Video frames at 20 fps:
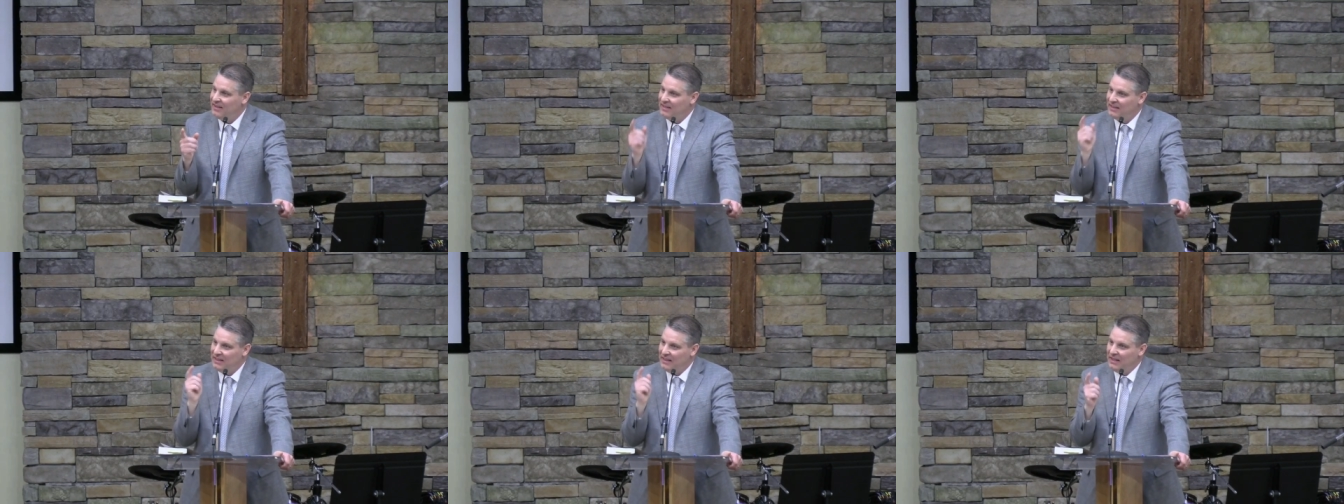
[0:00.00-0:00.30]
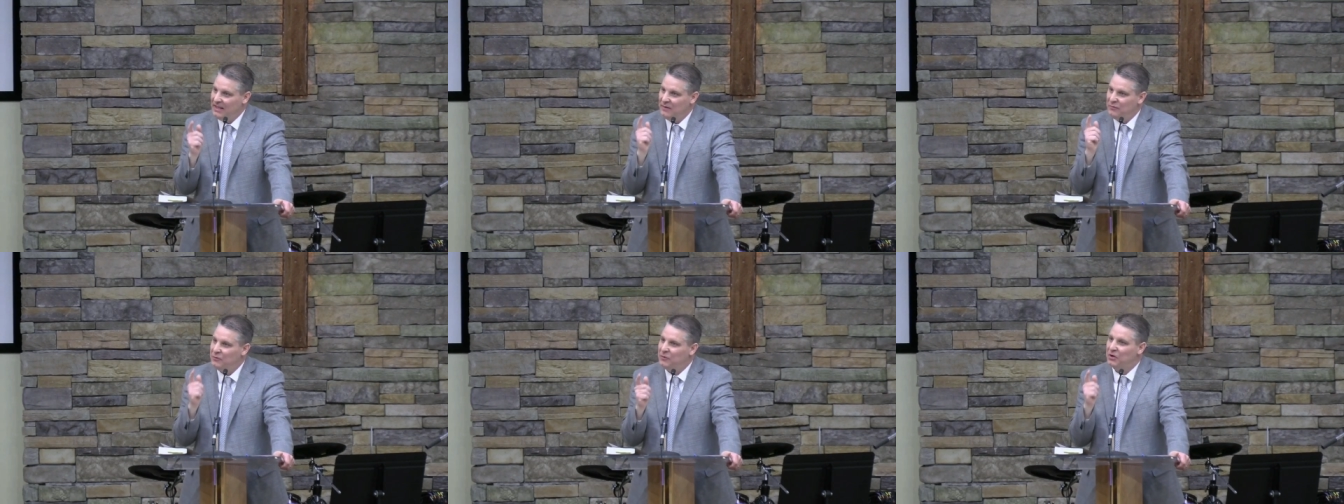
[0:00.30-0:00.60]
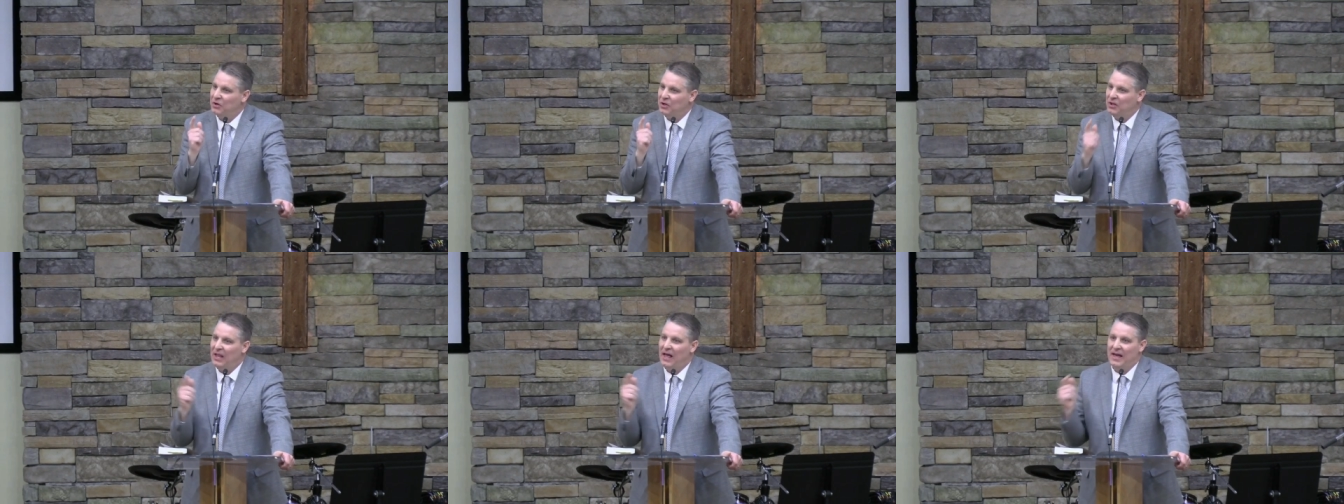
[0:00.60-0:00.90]
live
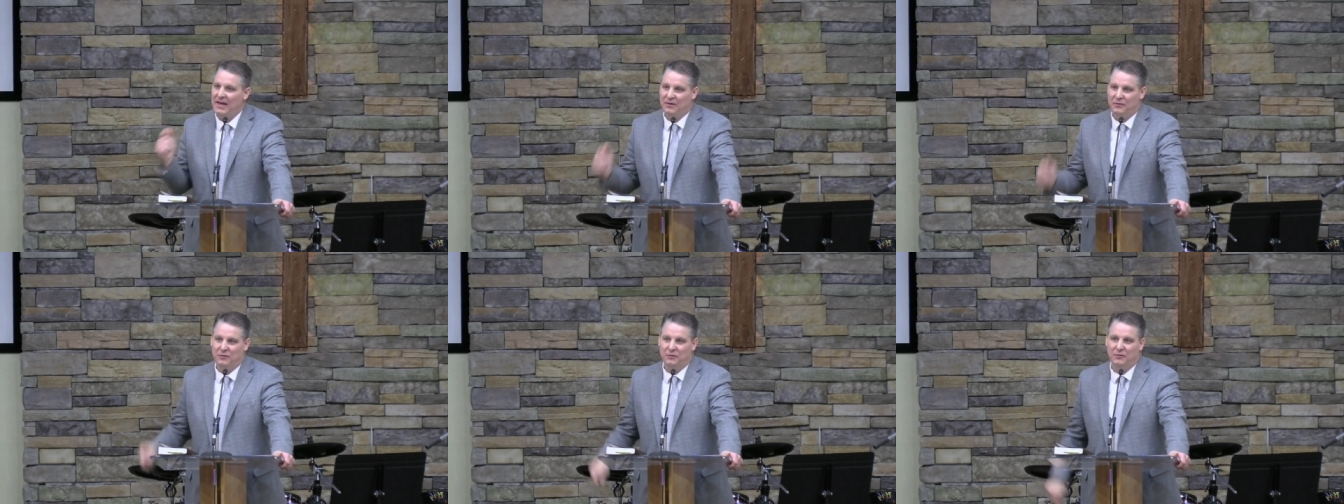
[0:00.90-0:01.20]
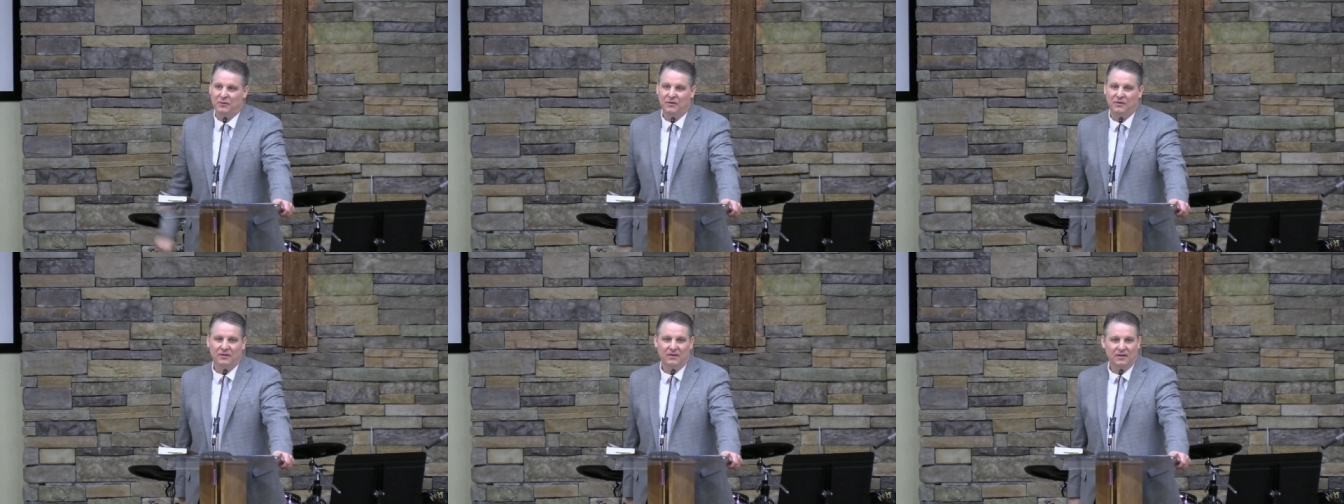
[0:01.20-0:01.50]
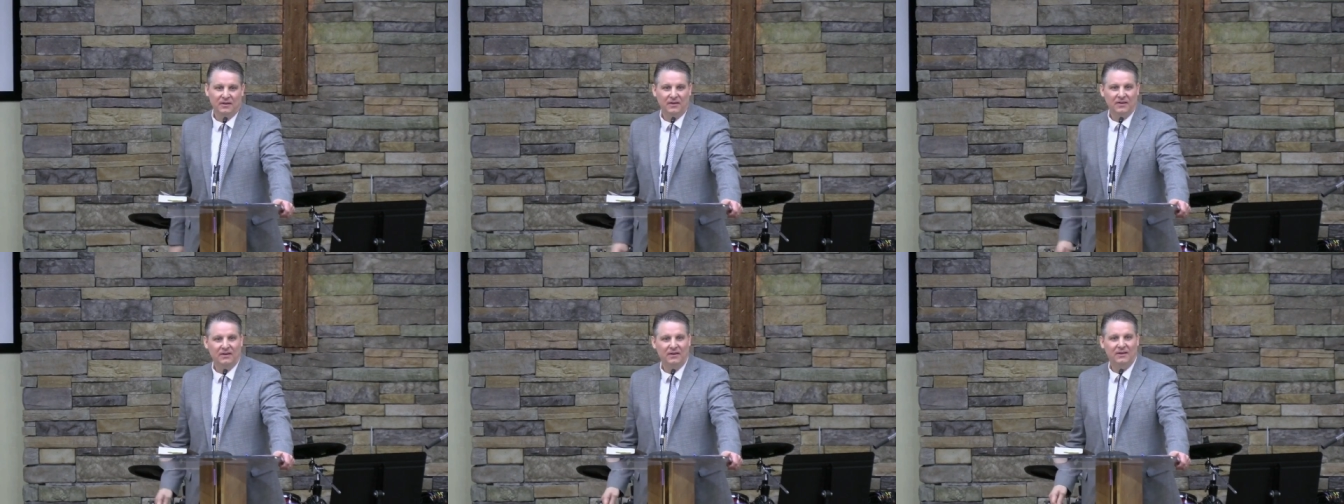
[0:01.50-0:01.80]
your life
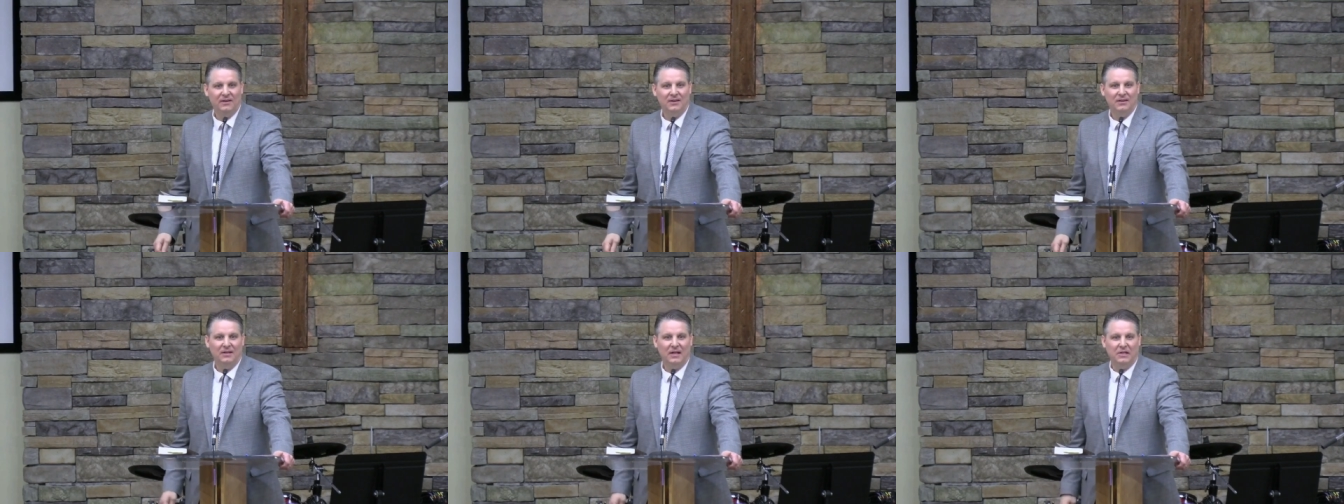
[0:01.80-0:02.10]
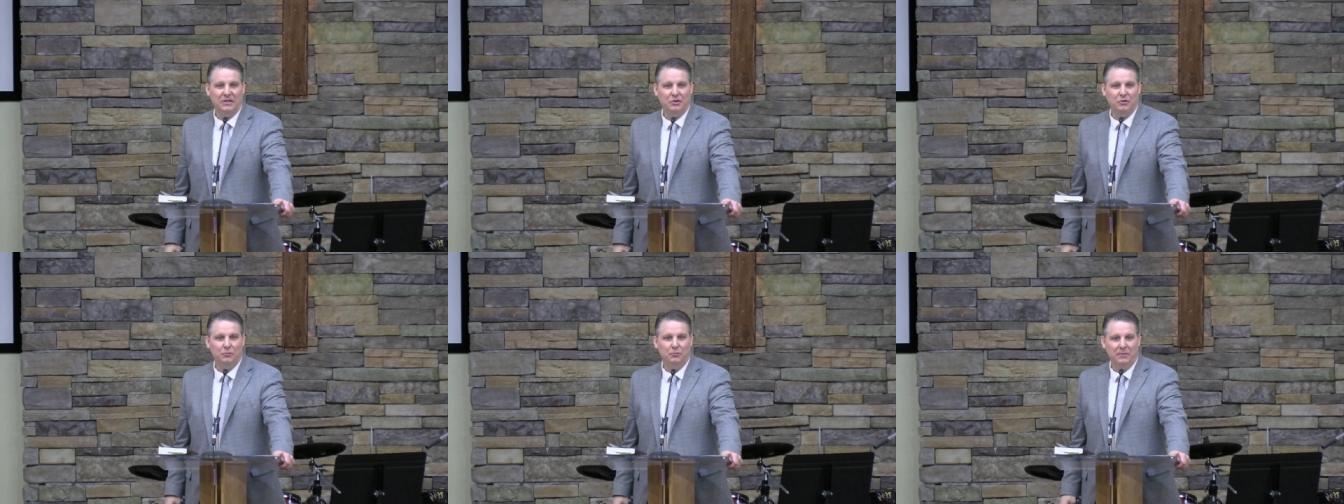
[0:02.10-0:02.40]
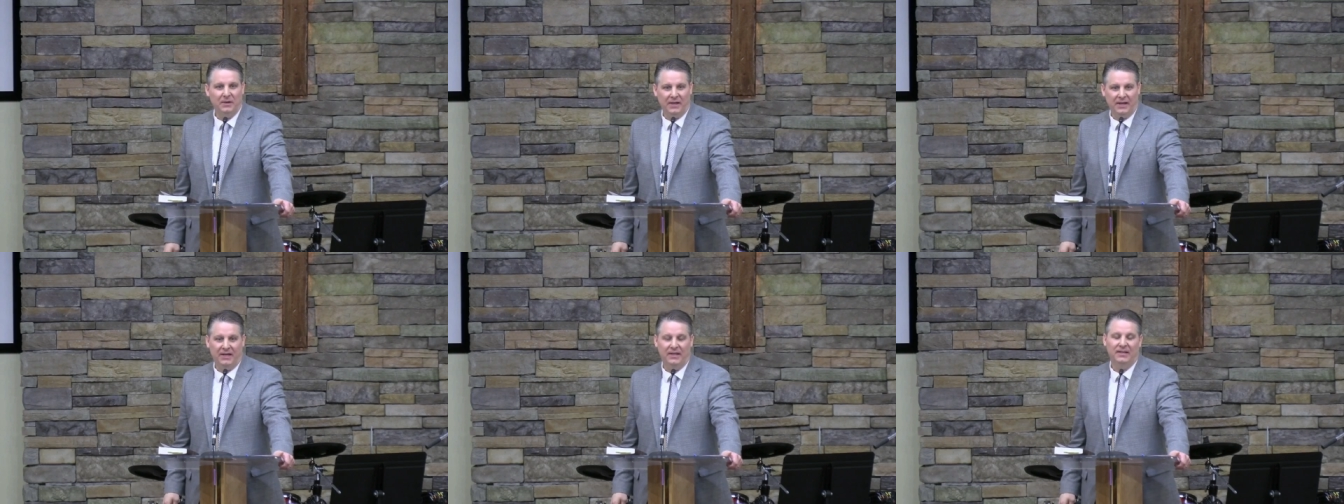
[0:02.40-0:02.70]
like you
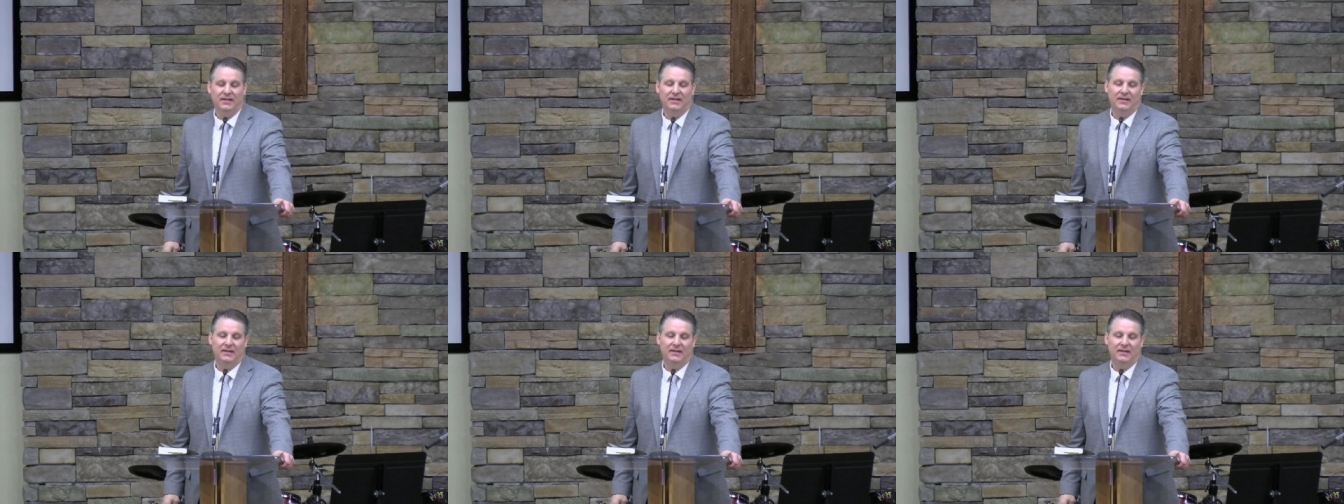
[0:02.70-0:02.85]
mean it.